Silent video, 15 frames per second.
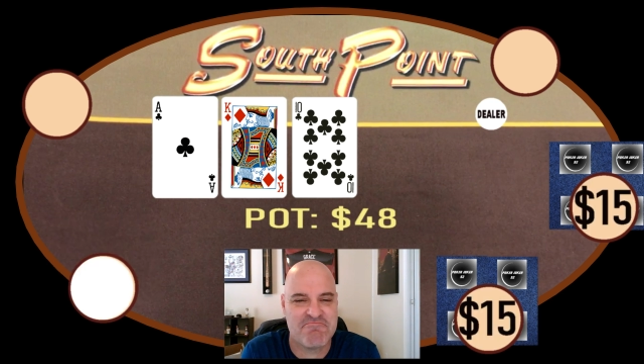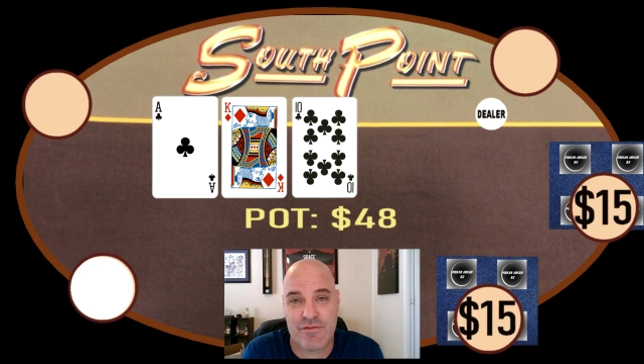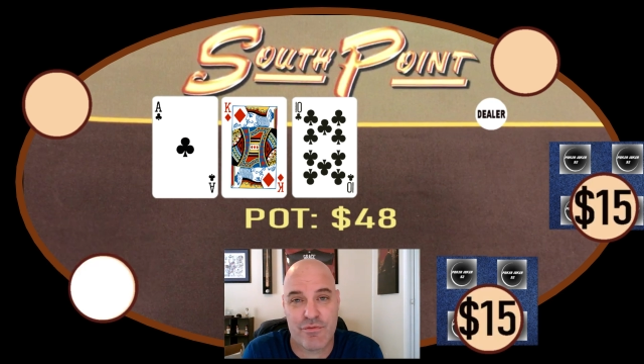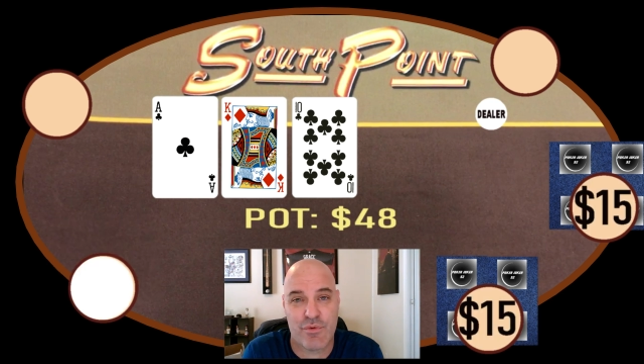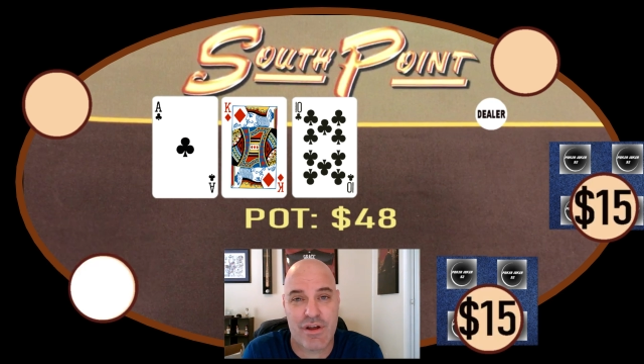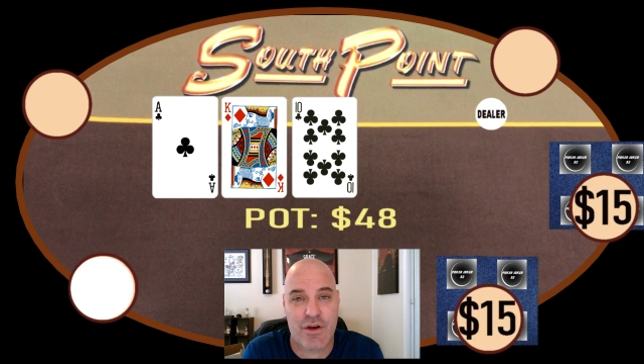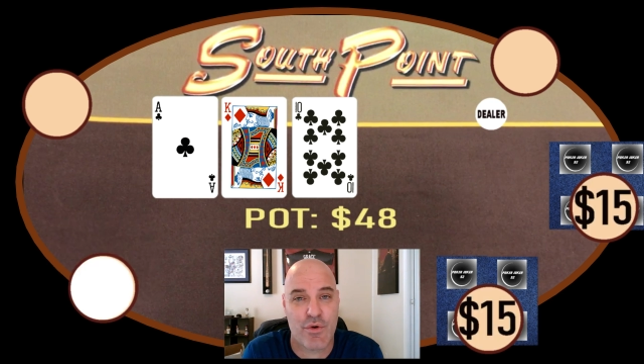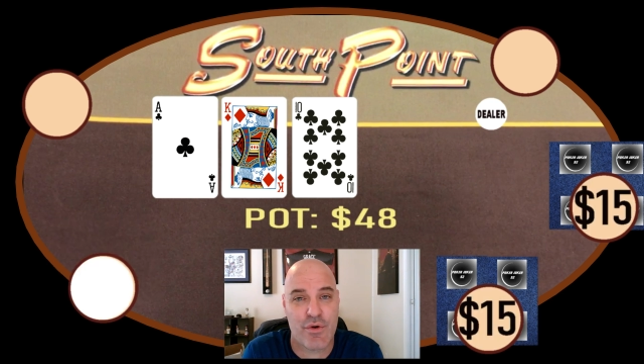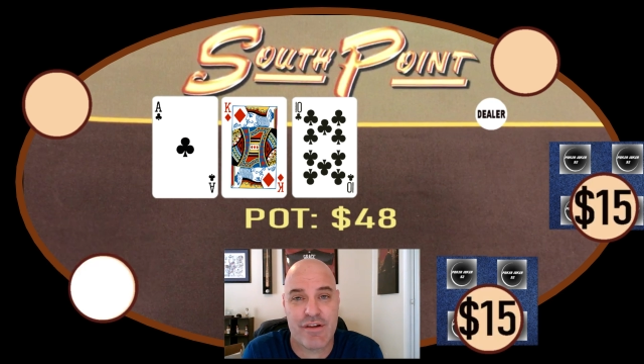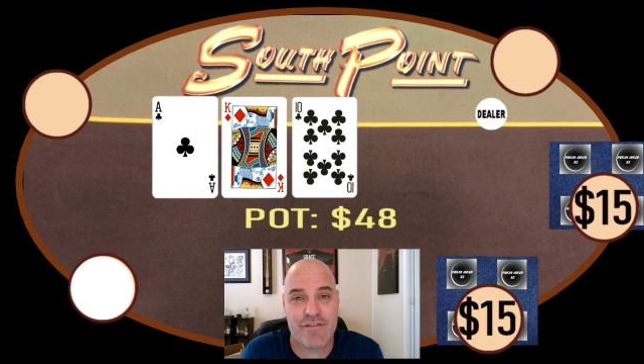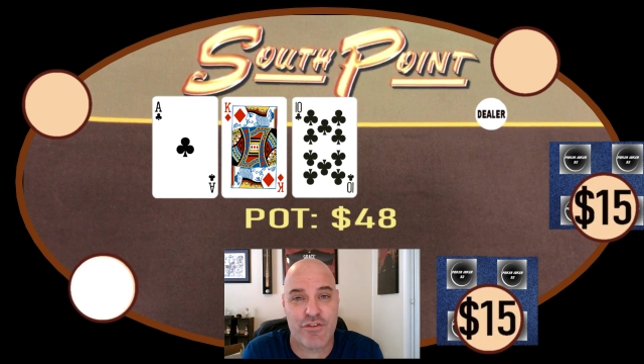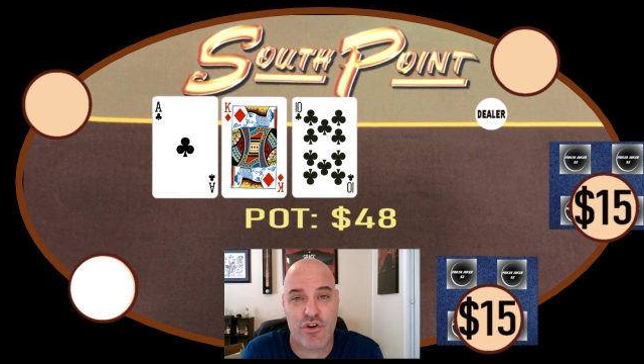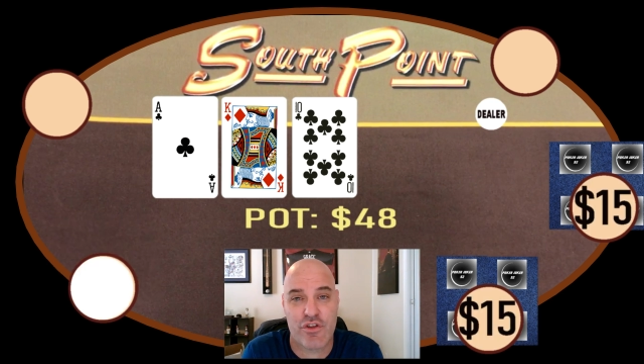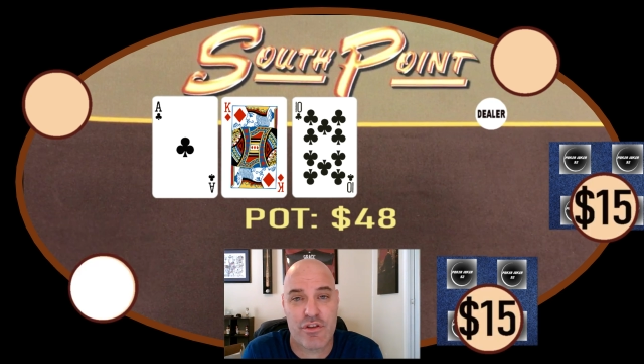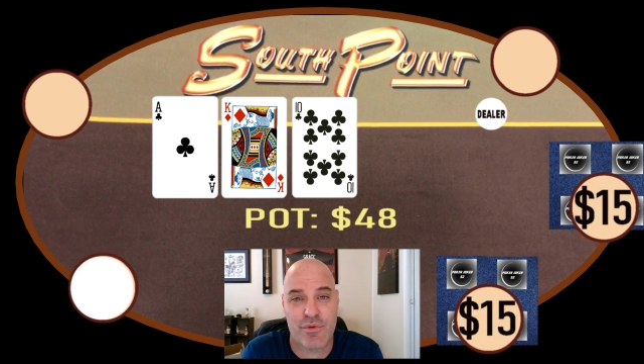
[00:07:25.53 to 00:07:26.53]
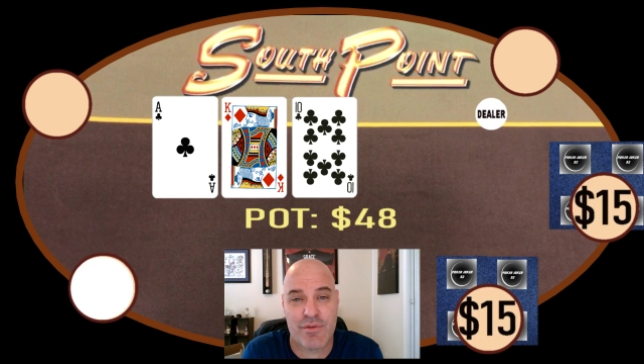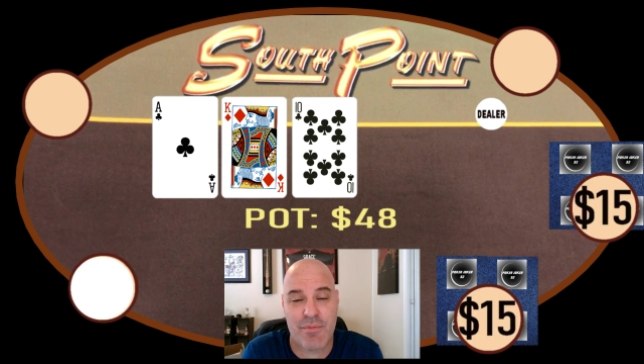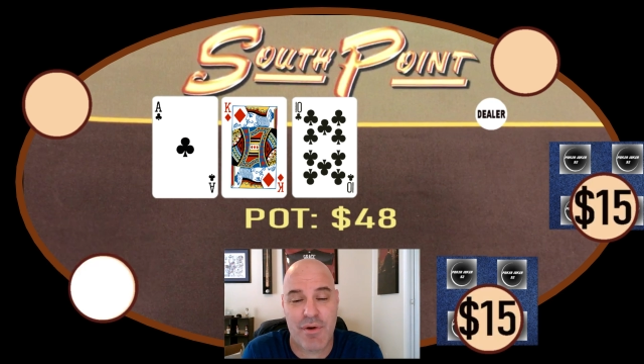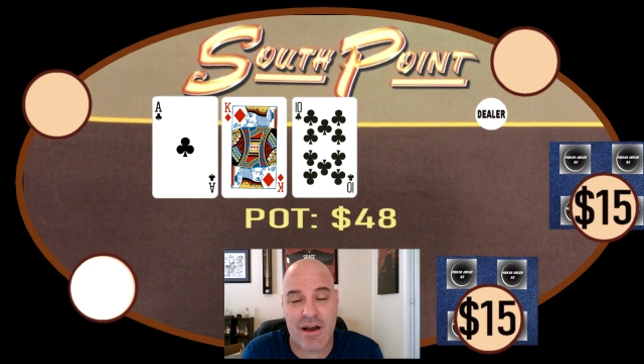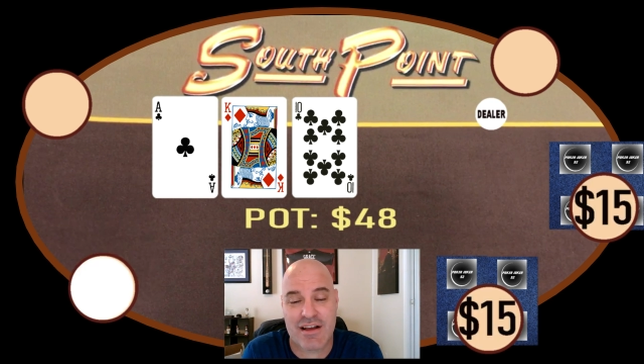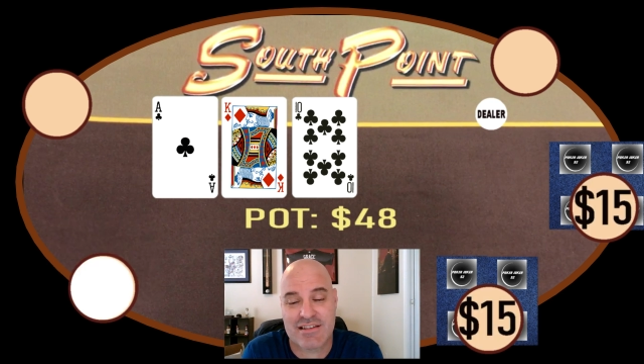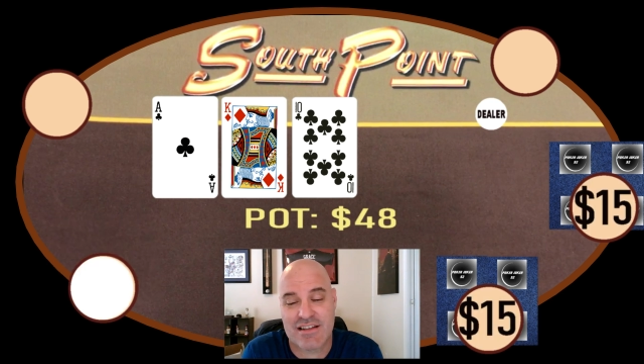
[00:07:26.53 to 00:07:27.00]
We're not going any further with the
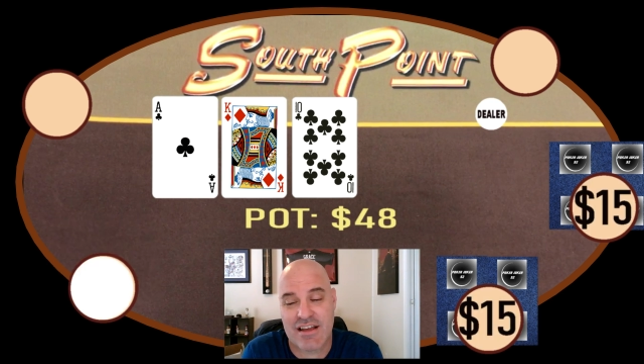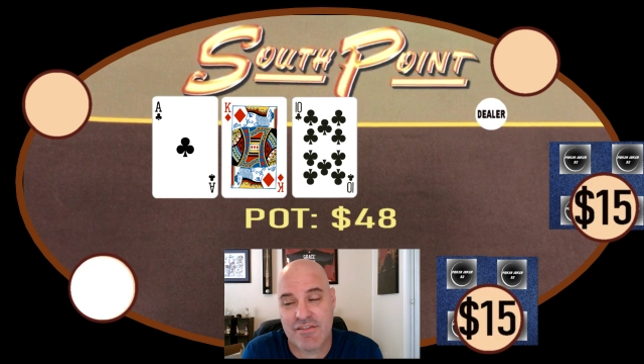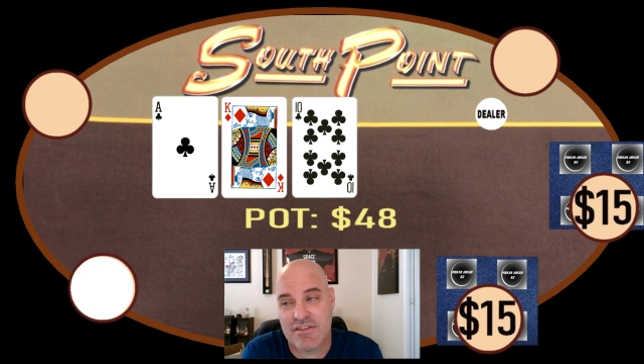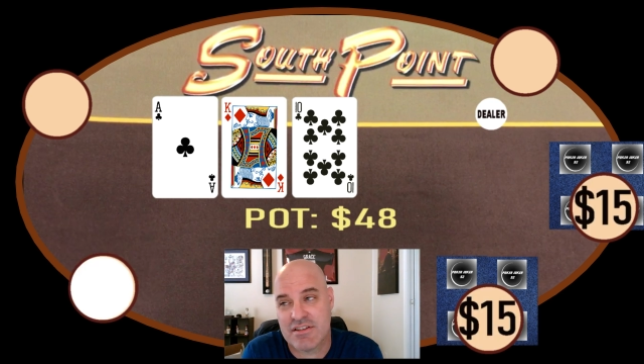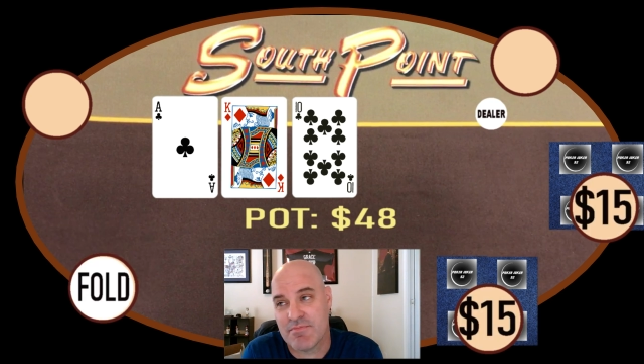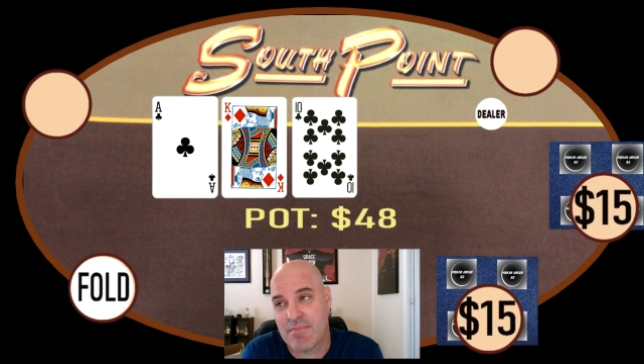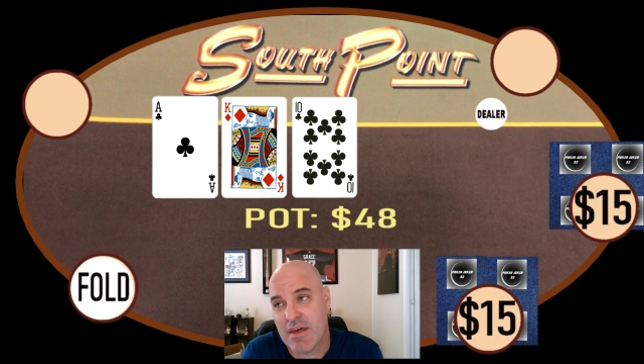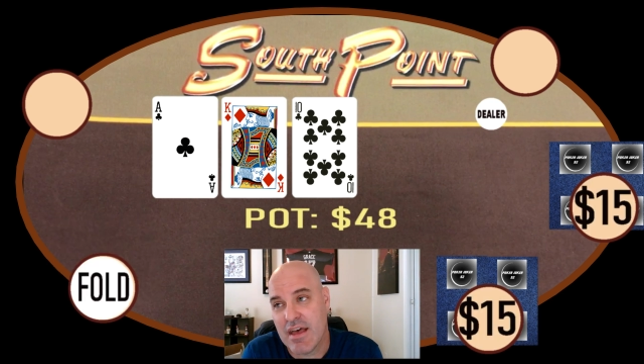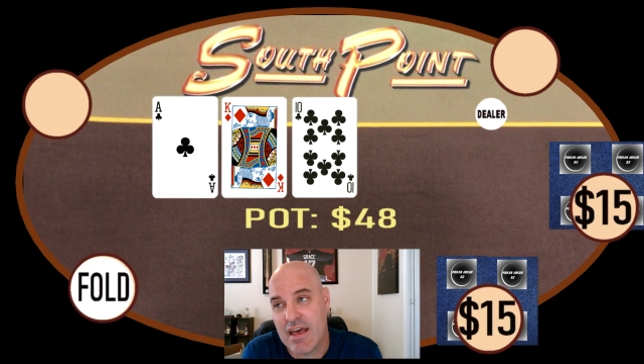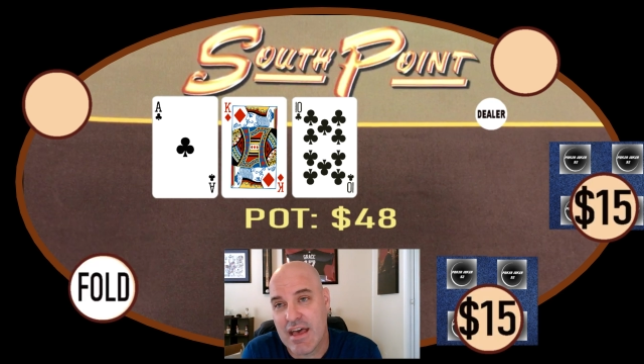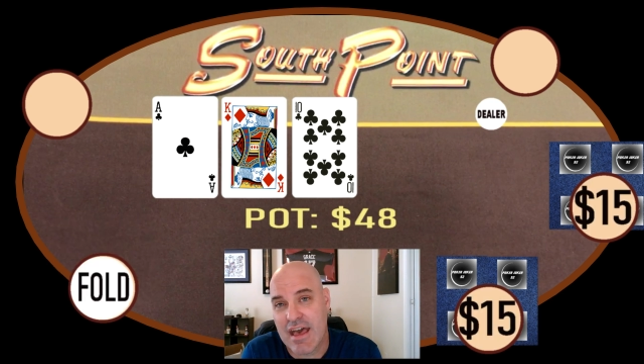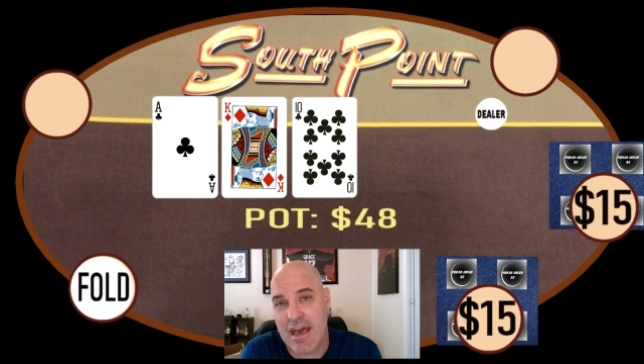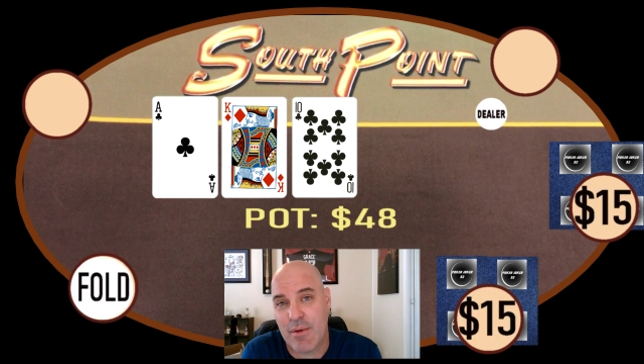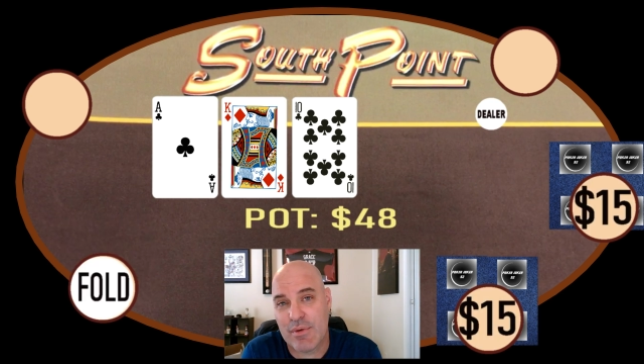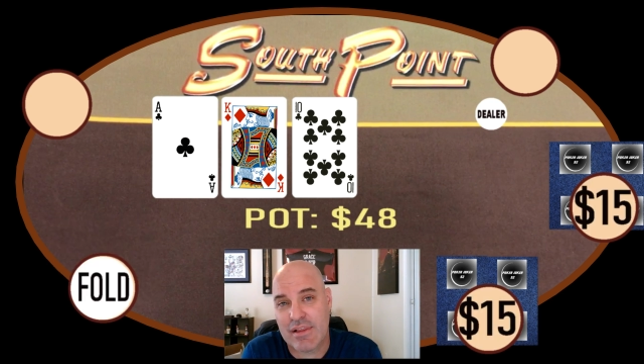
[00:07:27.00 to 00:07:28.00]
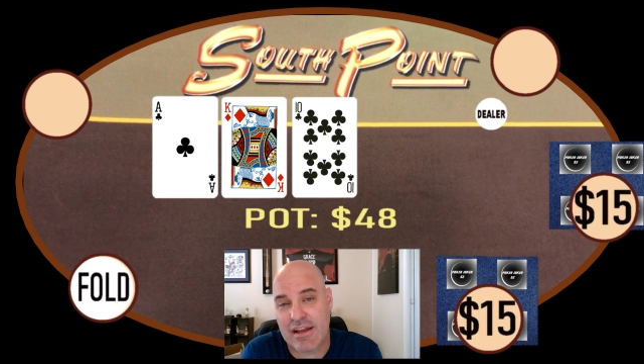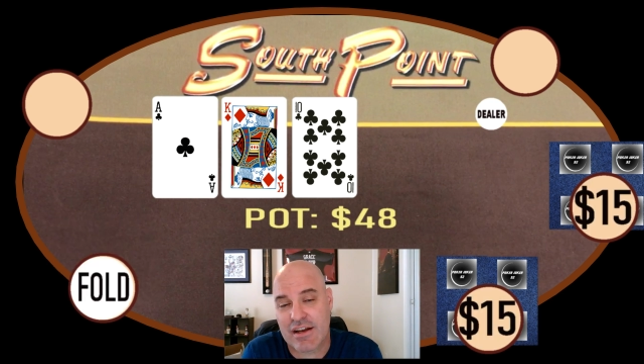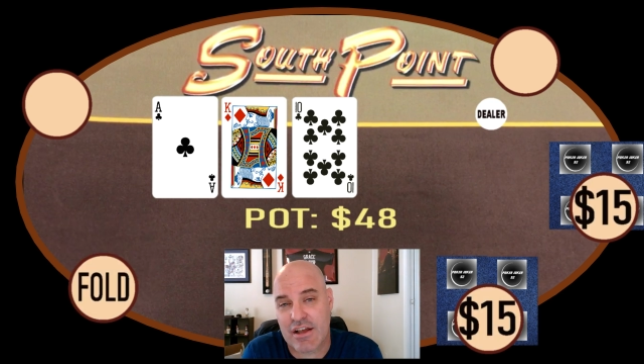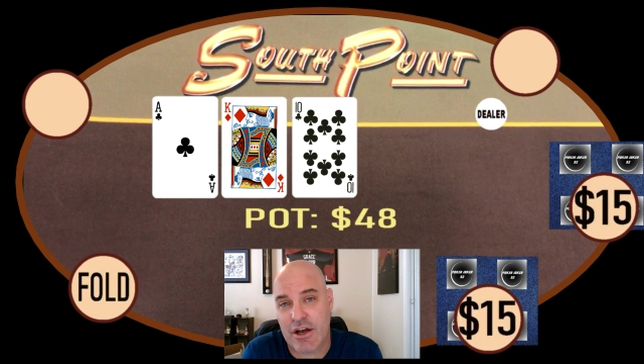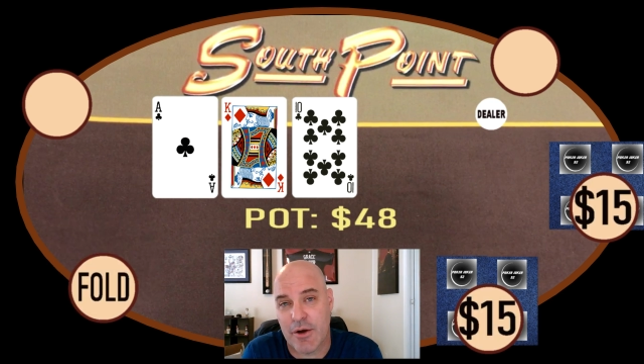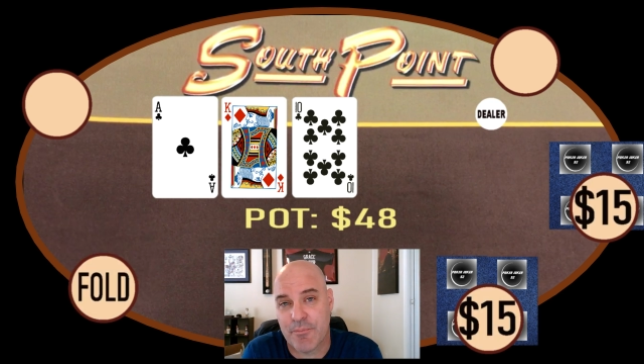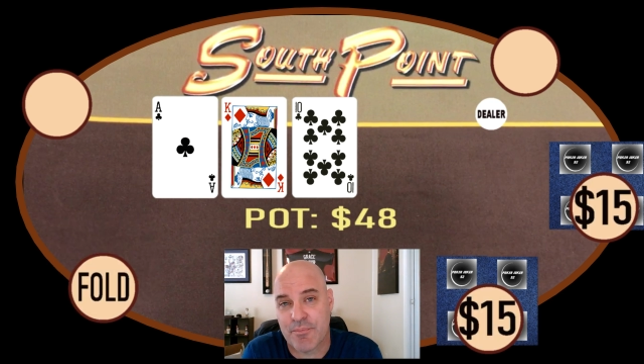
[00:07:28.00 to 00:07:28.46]
pocket sevens, and we let it go.